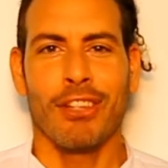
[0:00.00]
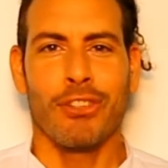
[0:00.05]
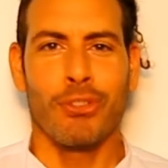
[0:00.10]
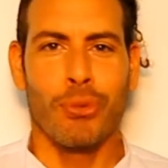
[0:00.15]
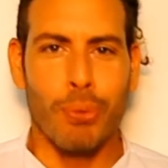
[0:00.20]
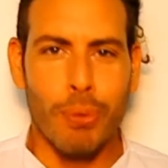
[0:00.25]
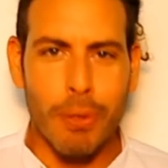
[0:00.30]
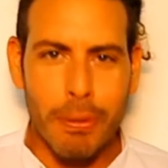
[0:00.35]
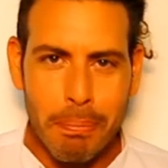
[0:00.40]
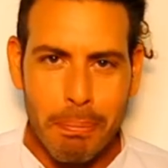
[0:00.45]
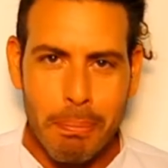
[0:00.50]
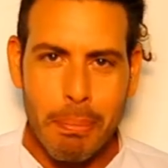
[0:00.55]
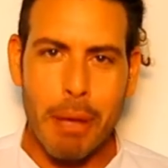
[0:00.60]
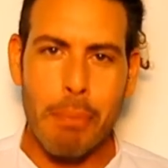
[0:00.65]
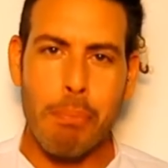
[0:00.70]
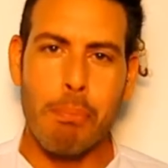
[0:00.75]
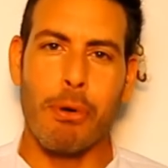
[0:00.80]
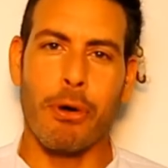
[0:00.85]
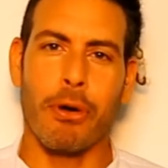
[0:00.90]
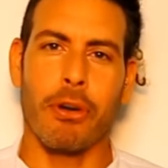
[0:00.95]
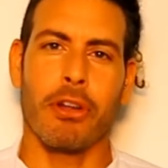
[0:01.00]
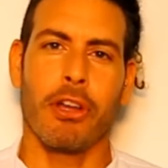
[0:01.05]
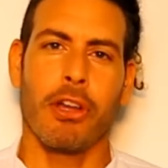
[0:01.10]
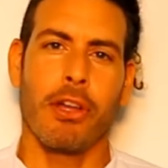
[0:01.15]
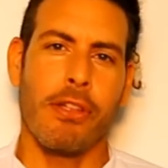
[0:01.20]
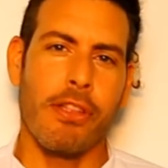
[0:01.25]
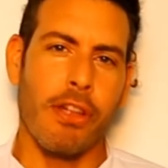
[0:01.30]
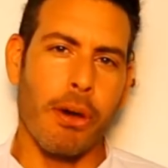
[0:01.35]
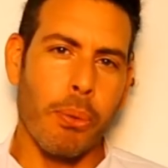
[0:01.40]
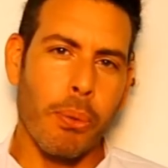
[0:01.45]
To remember
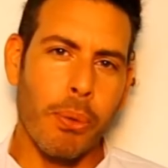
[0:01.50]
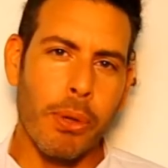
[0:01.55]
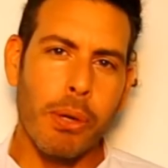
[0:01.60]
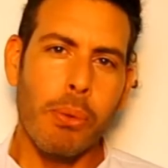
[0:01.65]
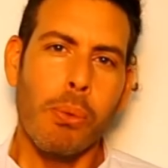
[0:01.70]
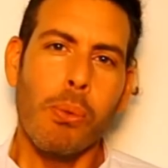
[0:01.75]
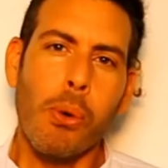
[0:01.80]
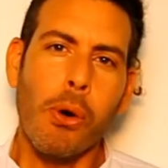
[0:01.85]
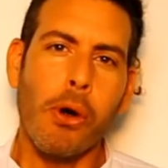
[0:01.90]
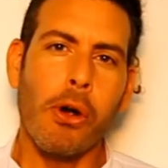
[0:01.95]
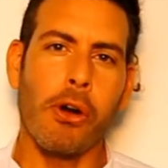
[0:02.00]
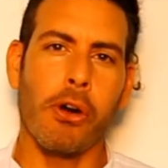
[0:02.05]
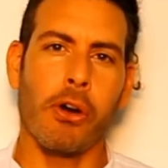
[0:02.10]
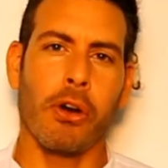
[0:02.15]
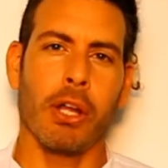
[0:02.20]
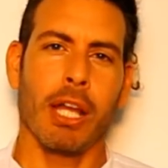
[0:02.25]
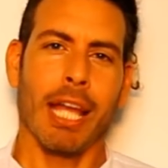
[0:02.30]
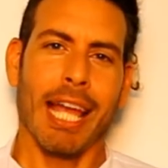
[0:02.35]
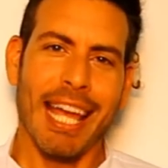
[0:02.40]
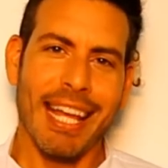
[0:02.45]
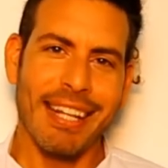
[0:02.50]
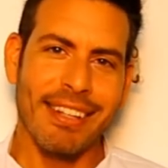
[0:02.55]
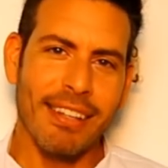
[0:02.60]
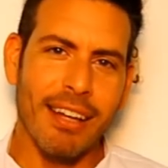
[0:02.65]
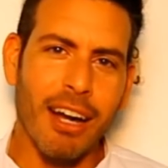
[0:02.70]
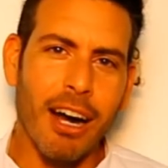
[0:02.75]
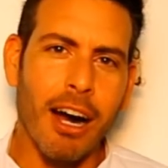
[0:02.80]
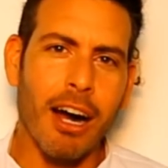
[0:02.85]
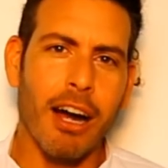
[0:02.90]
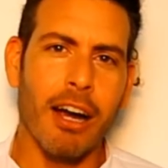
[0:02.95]
that we were and
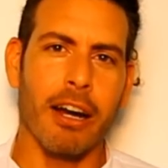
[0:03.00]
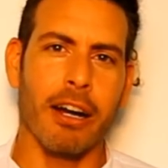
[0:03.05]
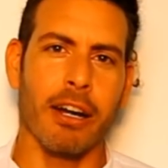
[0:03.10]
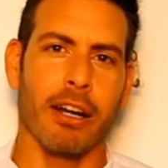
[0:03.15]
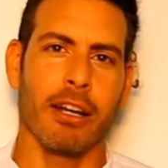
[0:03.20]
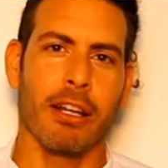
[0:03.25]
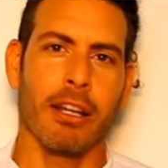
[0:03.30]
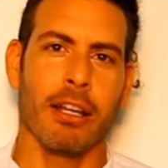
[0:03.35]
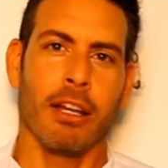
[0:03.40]
are